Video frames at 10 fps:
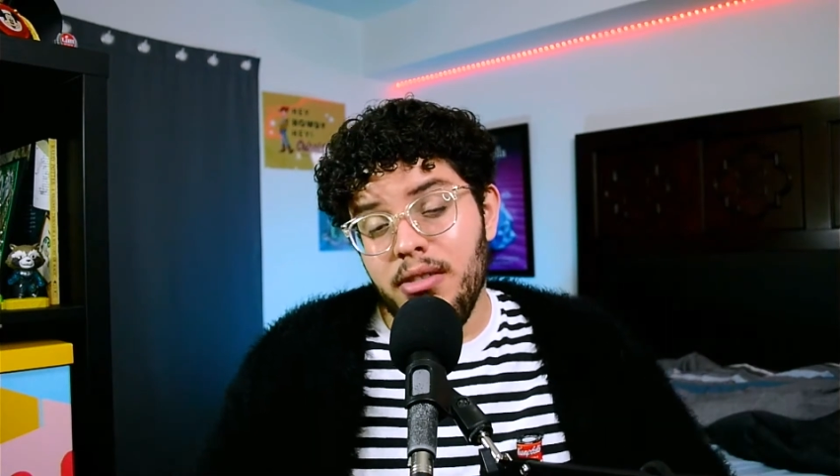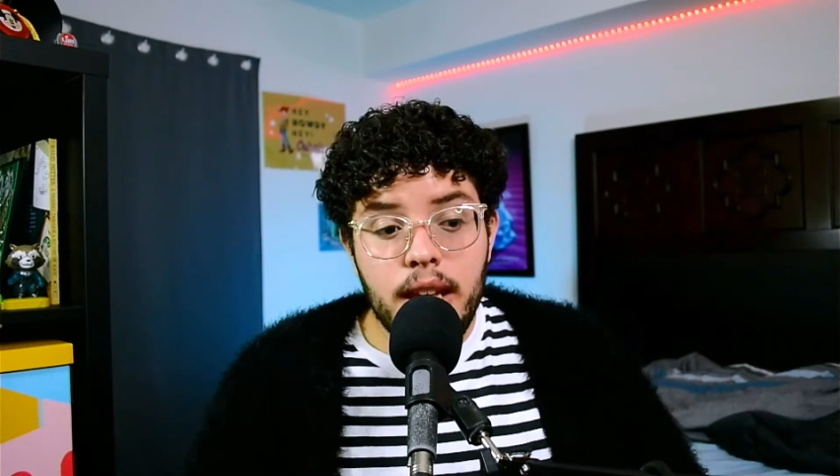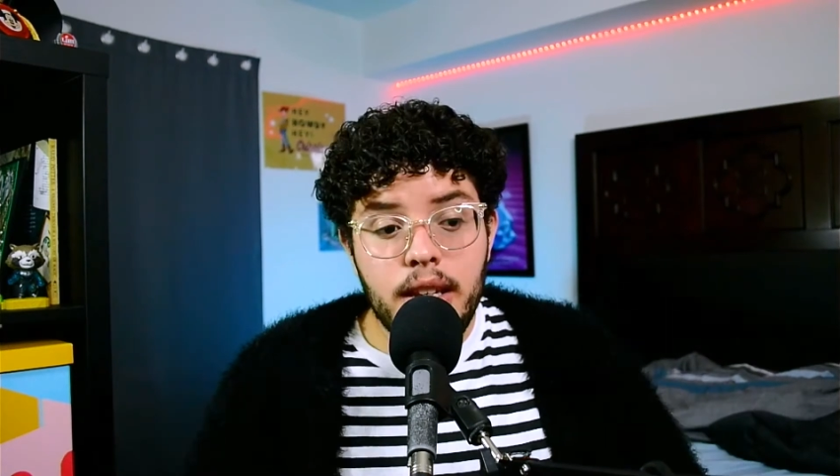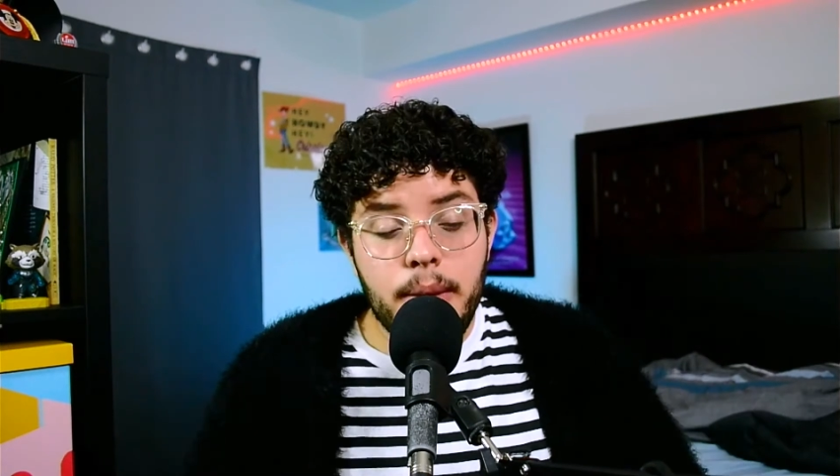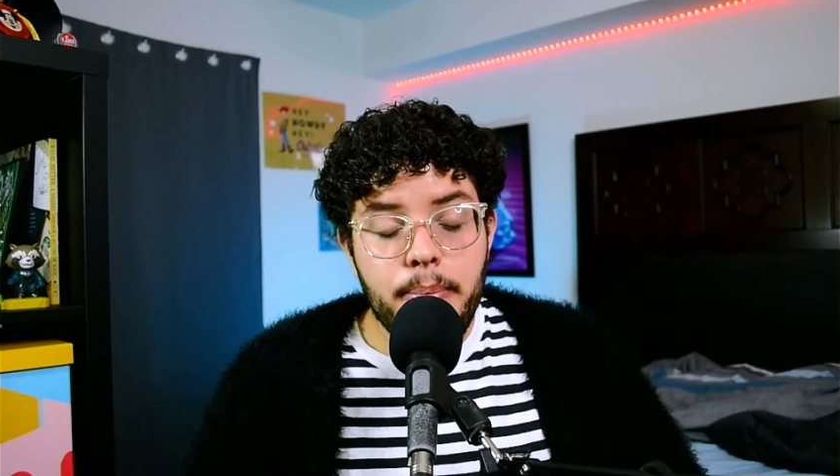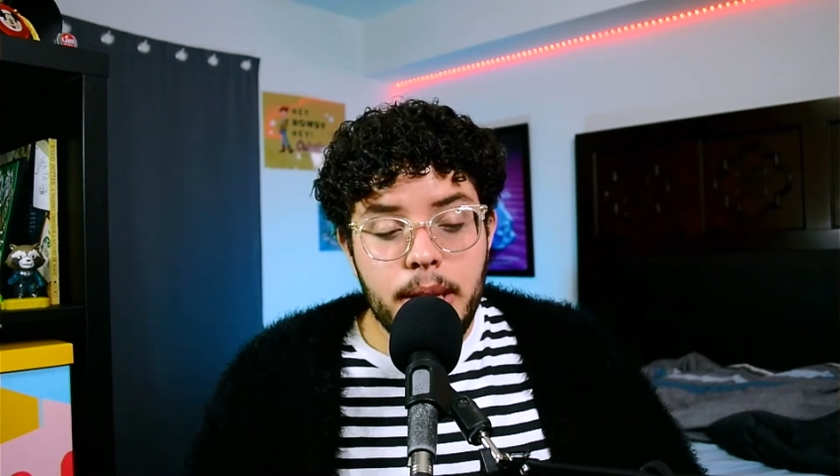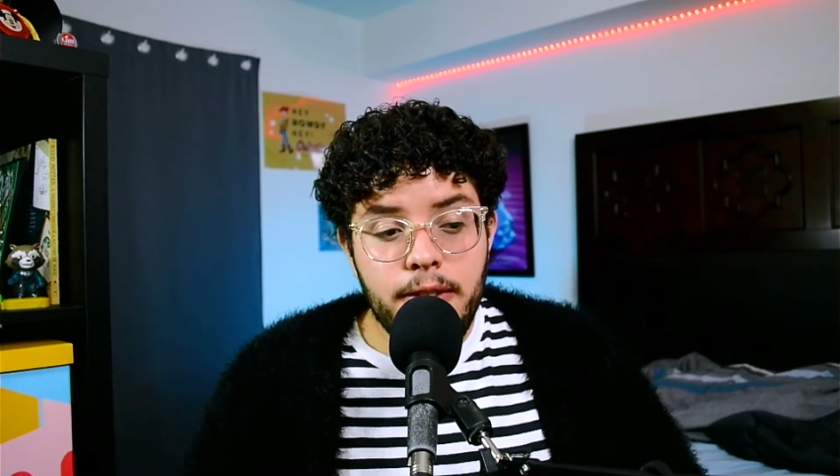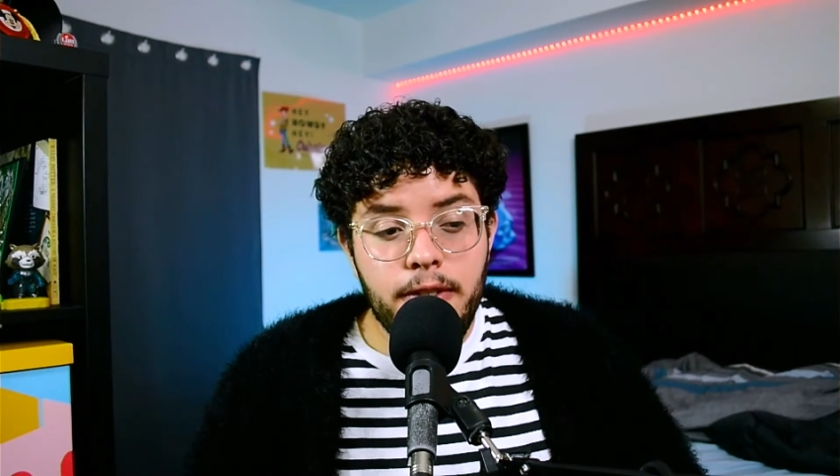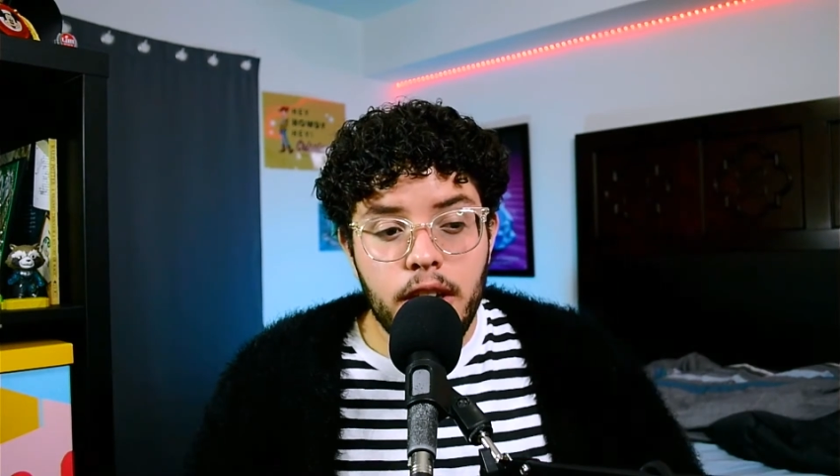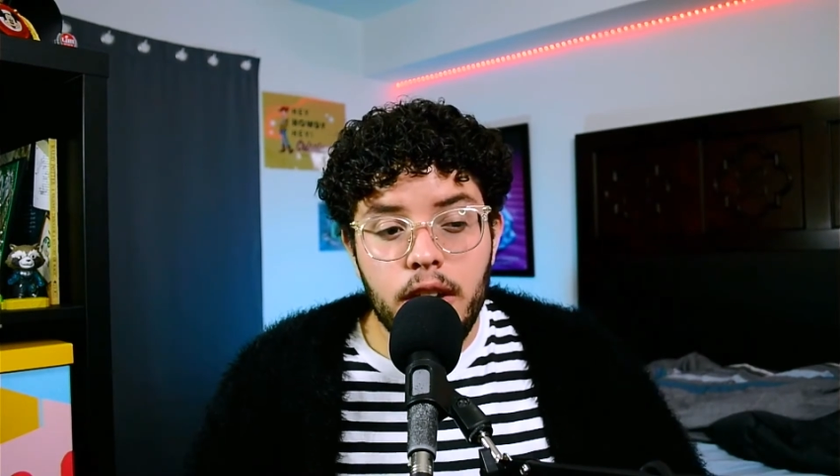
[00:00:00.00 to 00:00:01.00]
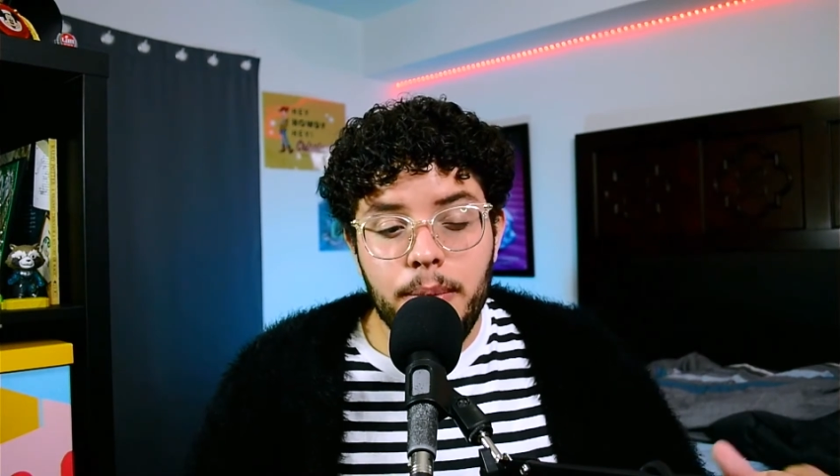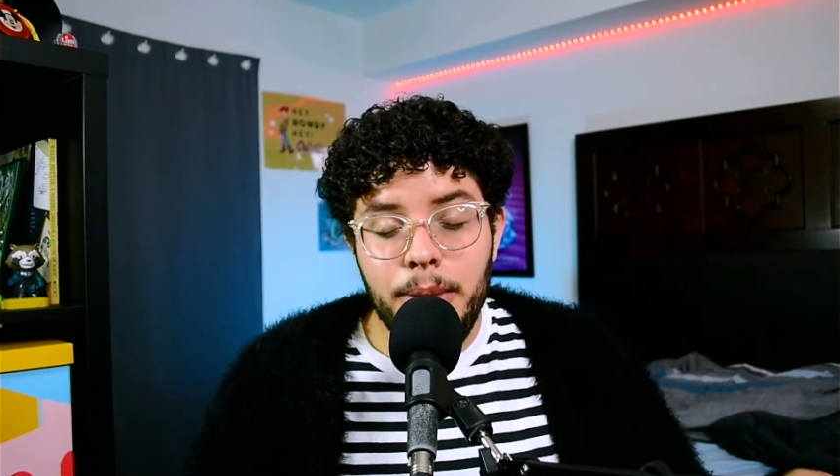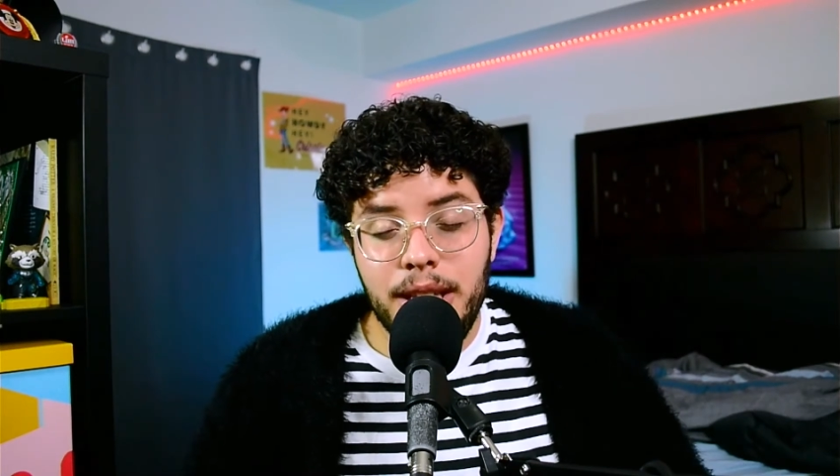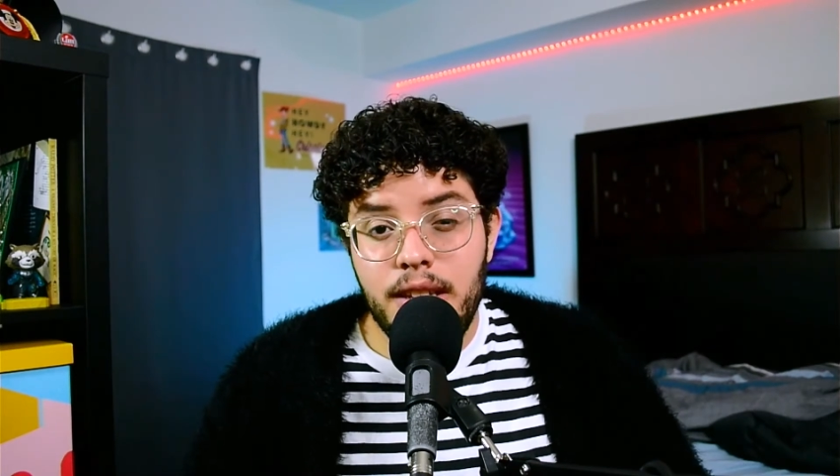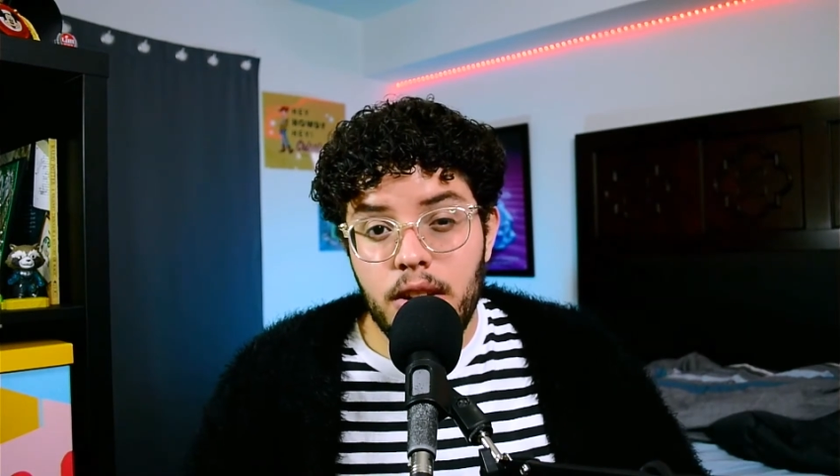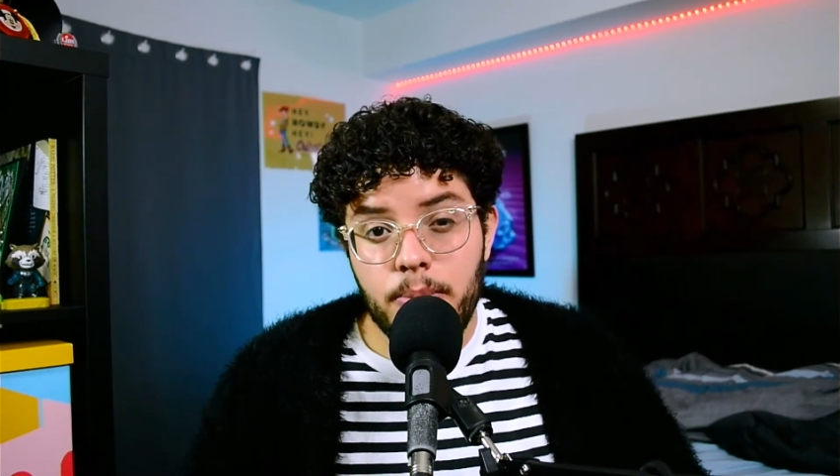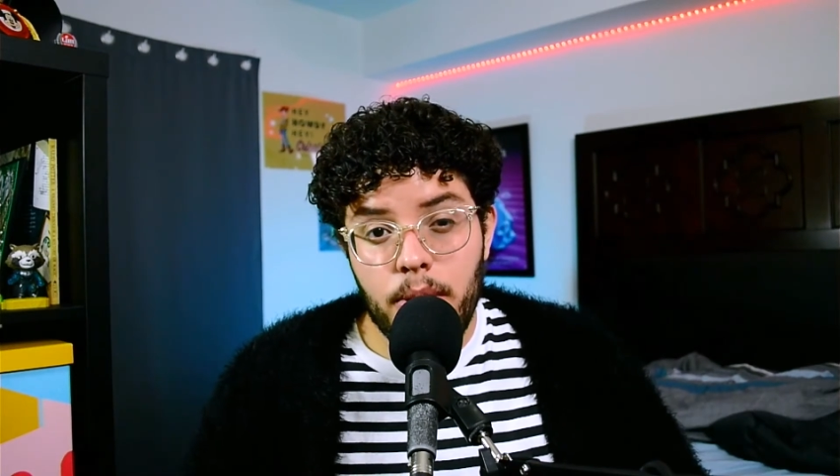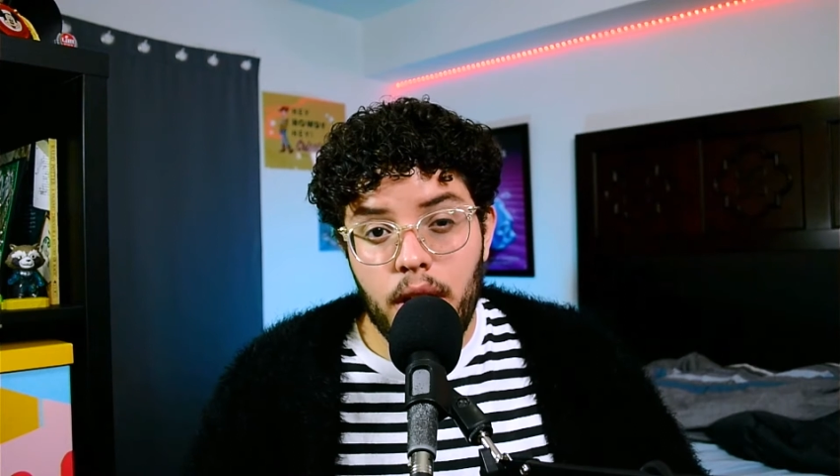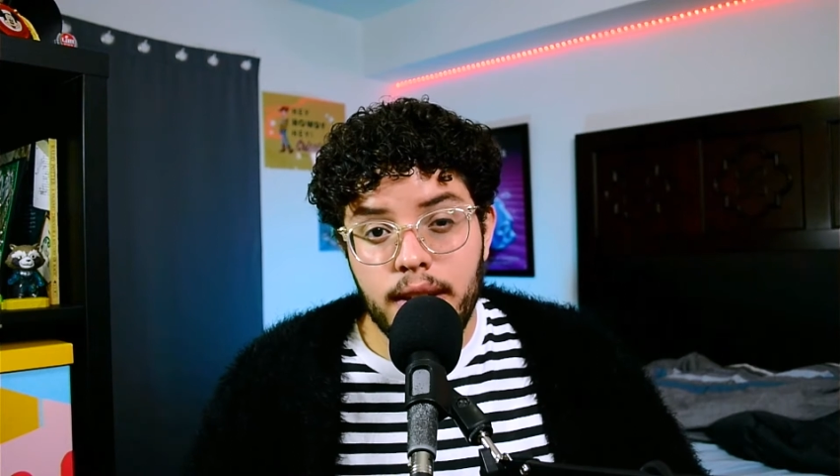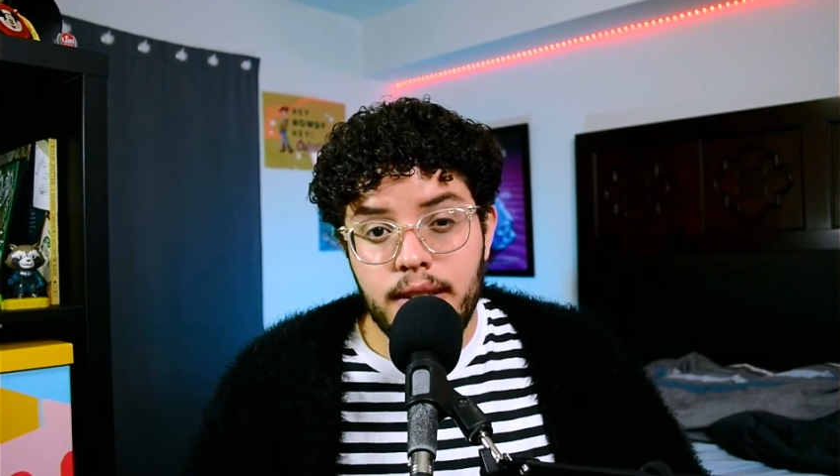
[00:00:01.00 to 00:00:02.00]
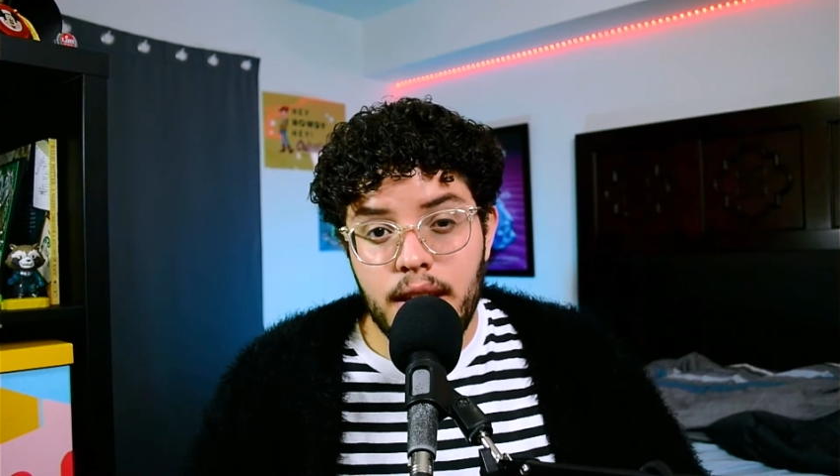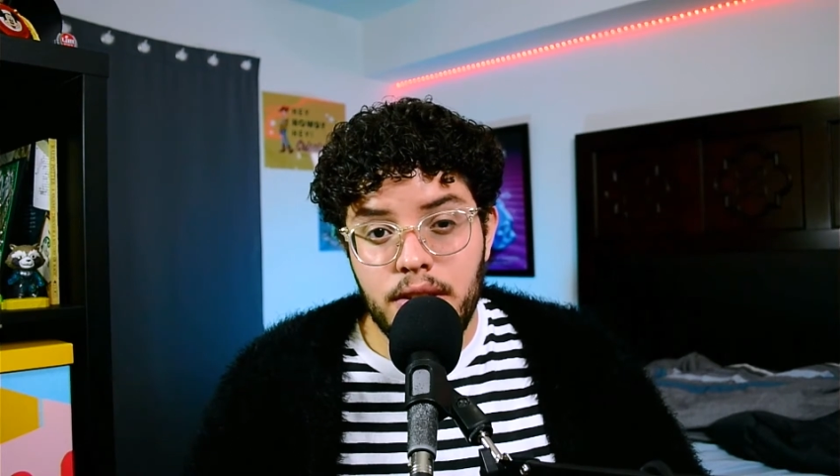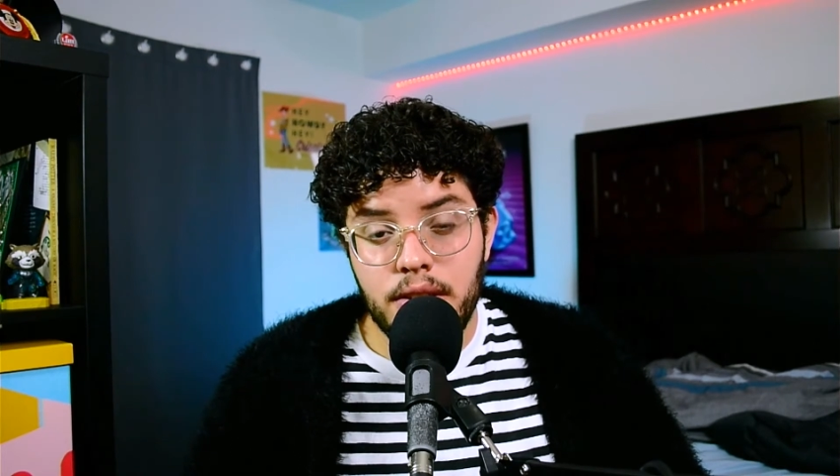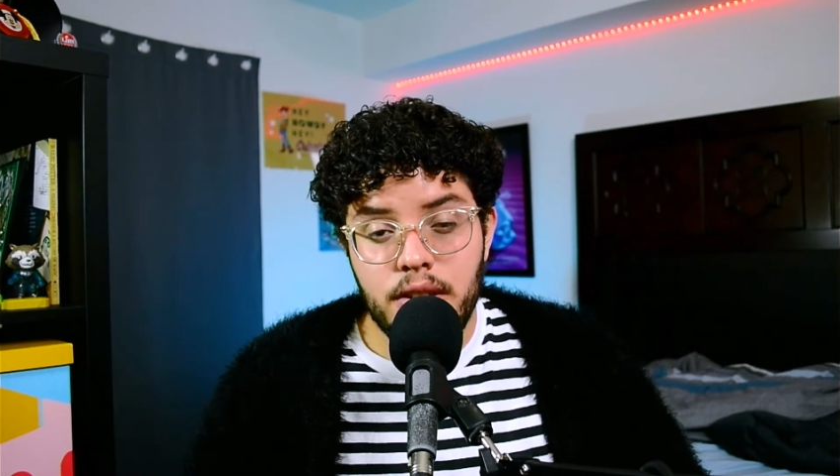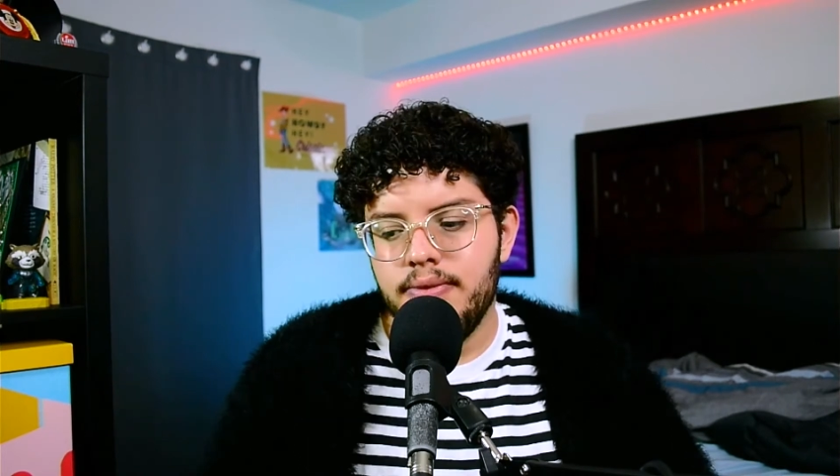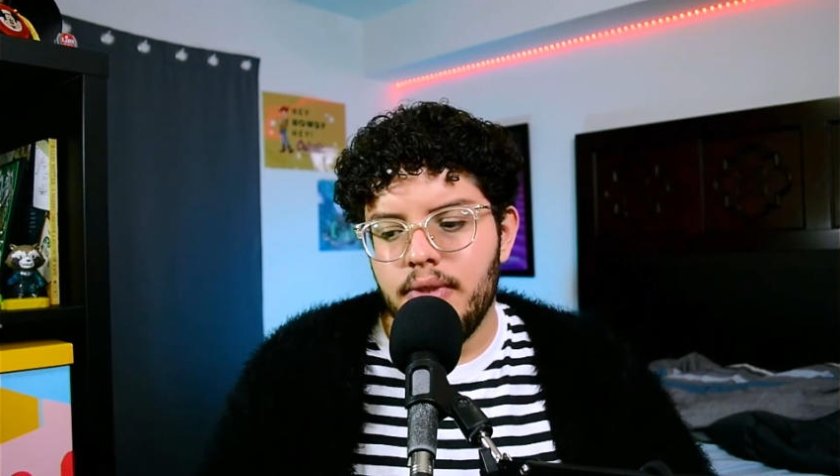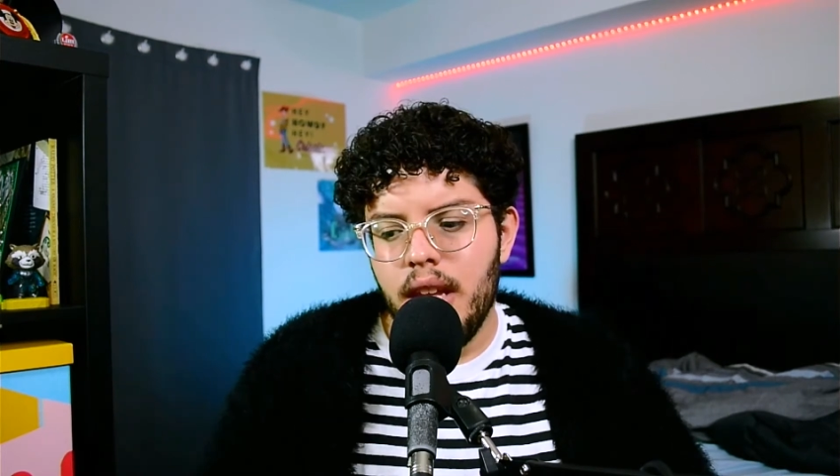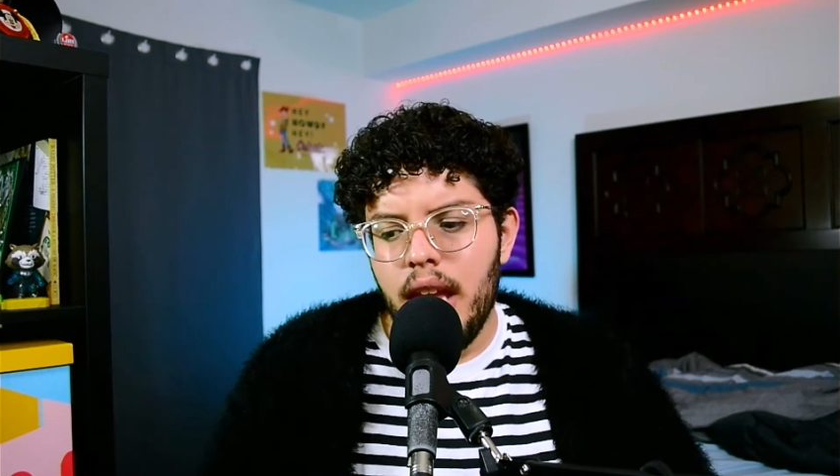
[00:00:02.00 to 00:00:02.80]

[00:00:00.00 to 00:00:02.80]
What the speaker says: A beefier mid-tier processor,